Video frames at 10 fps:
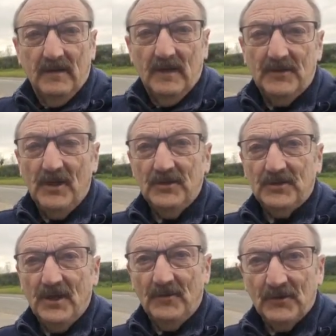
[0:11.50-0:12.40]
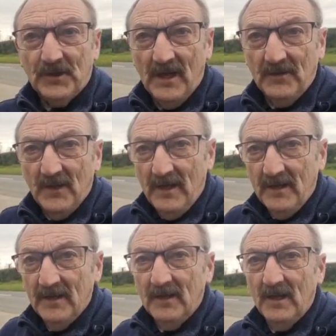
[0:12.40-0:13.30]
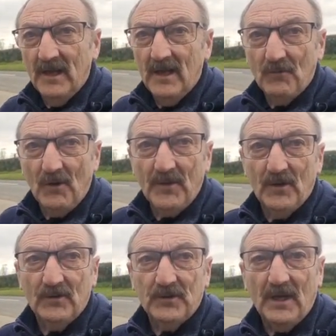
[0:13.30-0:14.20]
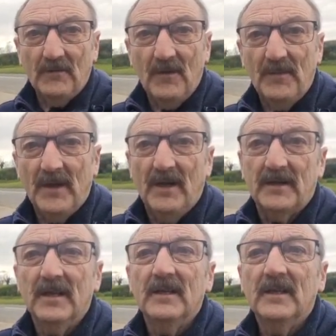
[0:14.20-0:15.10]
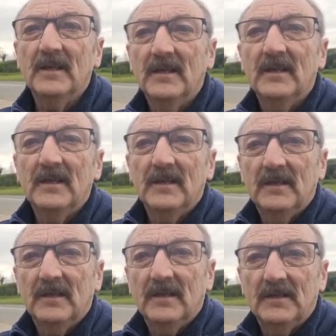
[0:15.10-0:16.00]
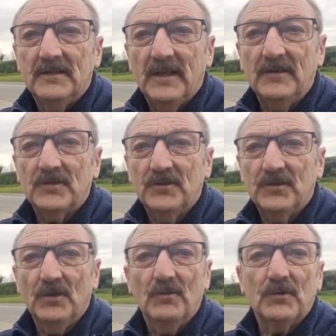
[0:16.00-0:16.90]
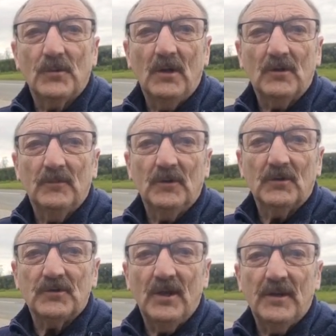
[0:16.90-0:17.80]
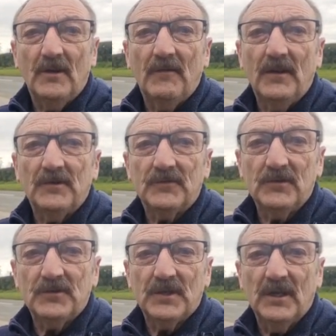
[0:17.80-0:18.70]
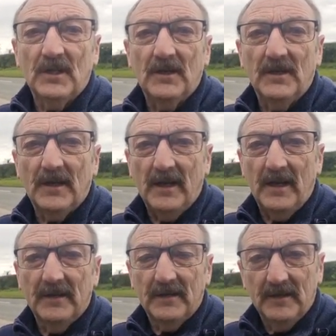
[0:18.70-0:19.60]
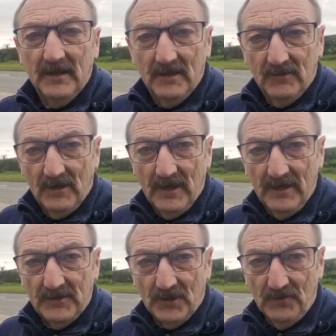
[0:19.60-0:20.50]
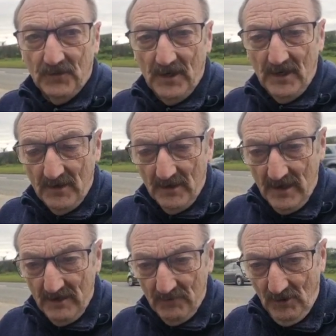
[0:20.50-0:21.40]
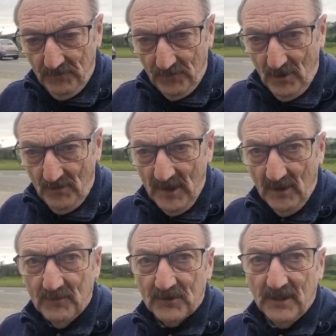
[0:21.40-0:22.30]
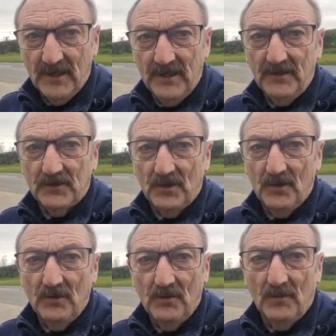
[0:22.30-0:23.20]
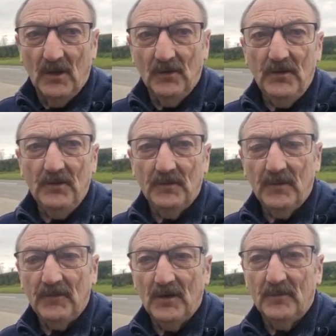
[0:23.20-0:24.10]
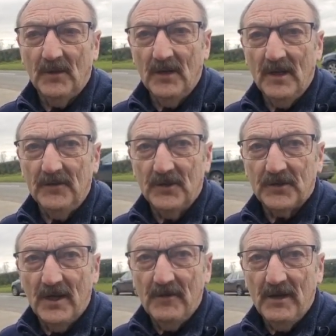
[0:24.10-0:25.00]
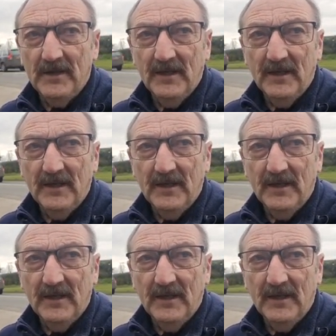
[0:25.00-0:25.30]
As you can see on the sign there, Robin Hood Caravan Park. Tents and tours welcome, luxury caravans for sale and hire. Right, it's on the road from Hemsley to Malton, if you're in this area.